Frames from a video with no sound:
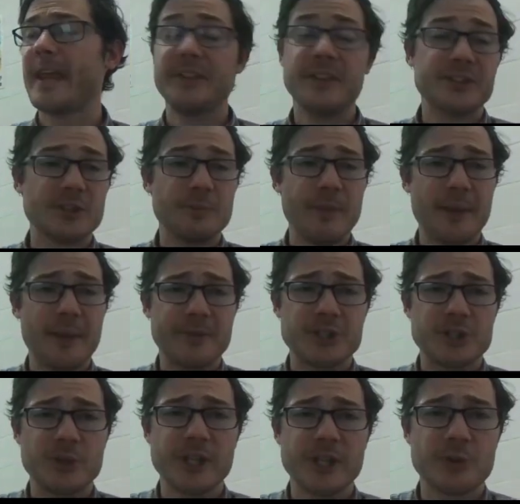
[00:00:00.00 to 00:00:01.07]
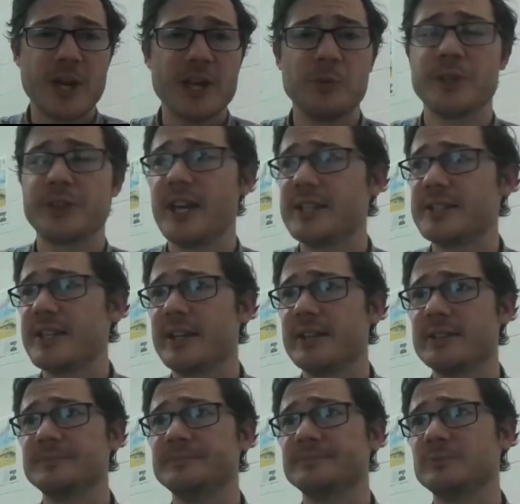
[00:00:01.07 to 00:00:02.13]
And this is a map that you can create with that
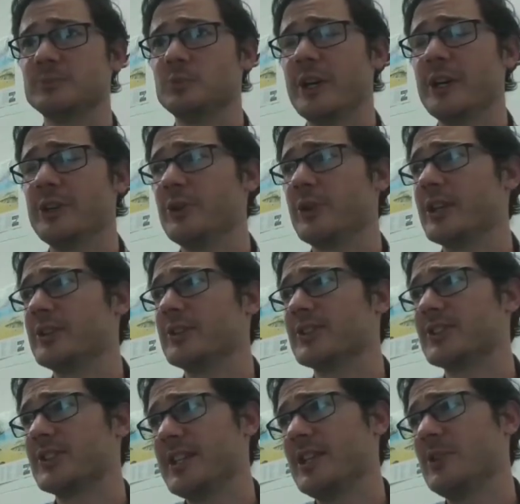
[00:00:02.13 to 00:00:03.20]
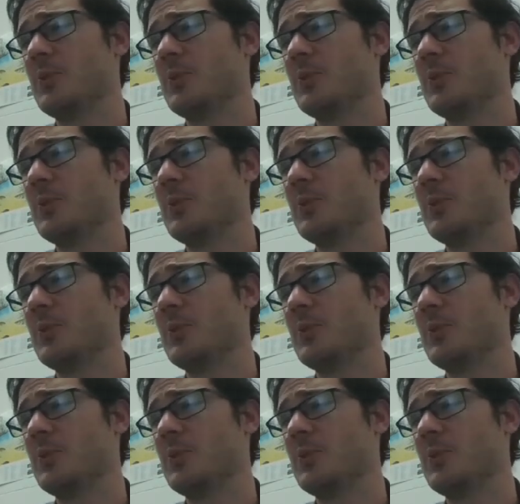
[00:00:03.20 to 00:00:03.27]
data, where you can see